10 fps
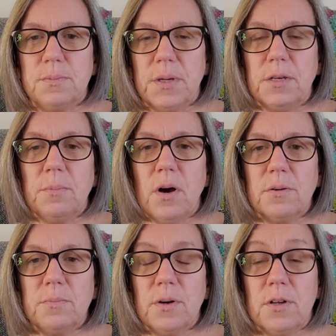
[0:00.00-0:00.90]
ping
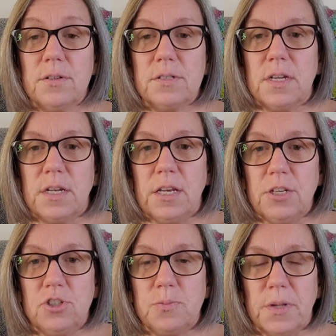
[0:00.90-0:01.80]
pong balls in
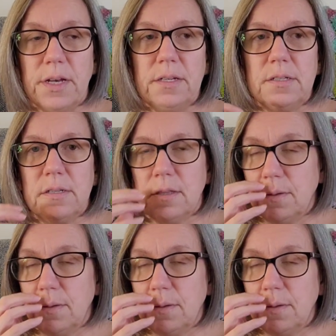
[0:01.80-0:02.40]
each plate.